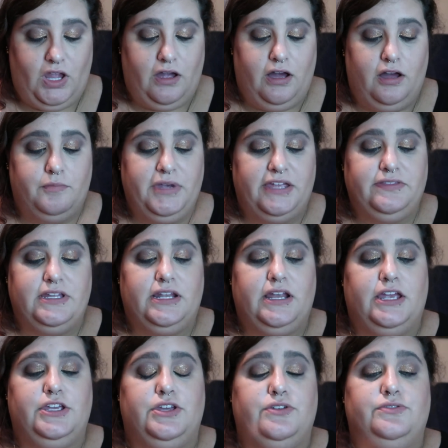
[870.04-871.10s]
And then
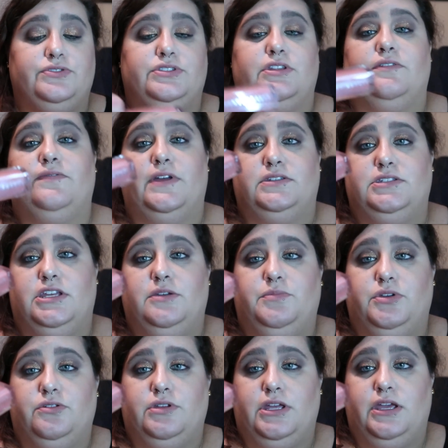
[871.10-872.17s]
I use the Fenty
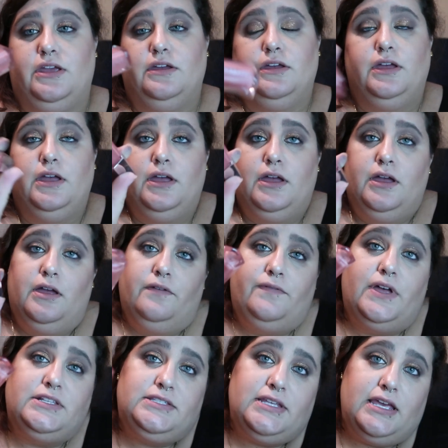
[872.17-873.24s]
Beauty
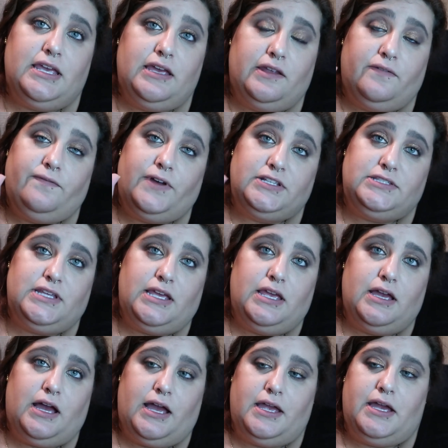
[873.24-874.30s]
Fussy. In
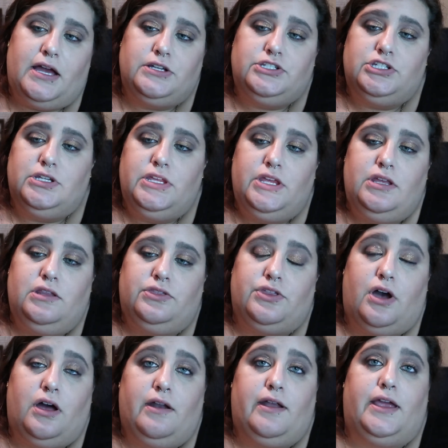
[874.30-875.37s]
Fussy, I actually
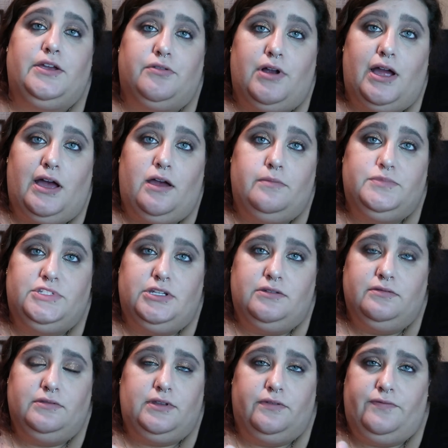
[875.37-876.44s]
thought I grabbed
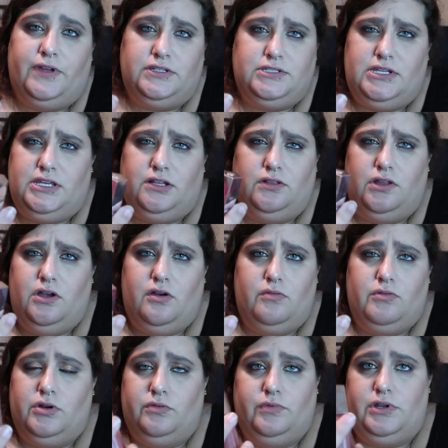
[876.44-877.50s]
the Fenty
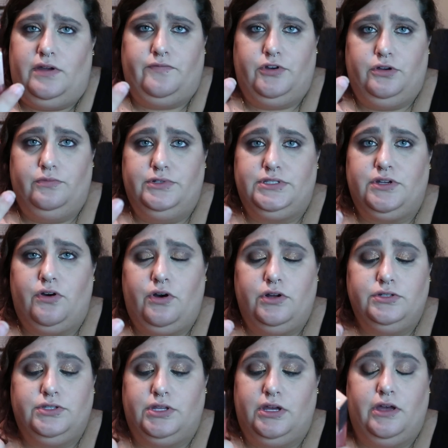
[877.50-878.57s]
Glow or whatever it was
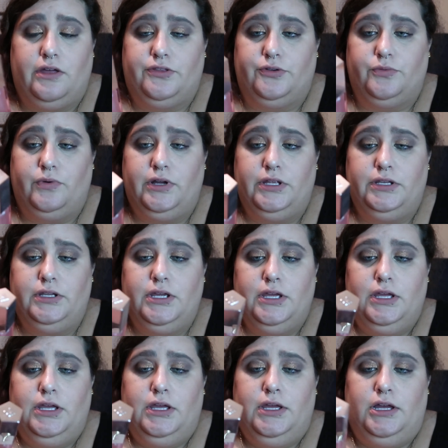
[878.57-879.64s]
called, the other one,
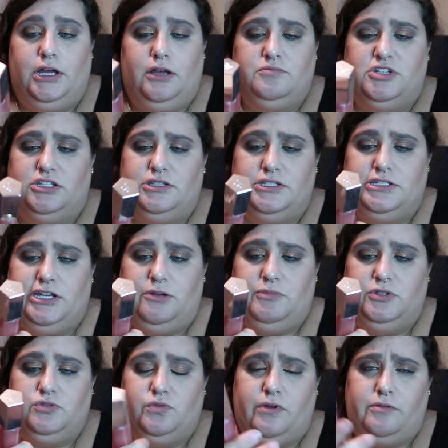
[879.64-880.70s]
not the
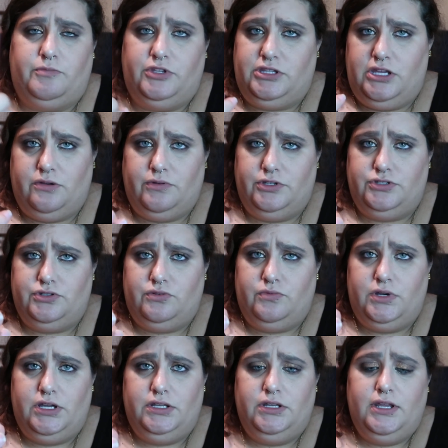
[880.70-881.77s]
diamond one, but the original
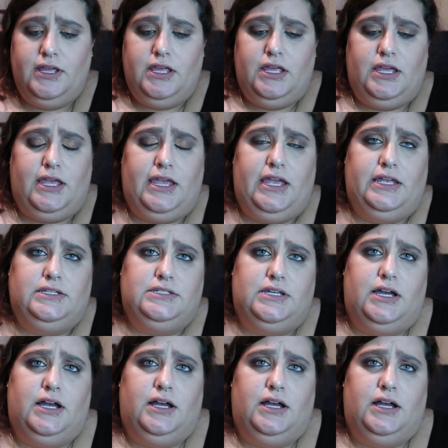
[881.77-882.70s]
one. And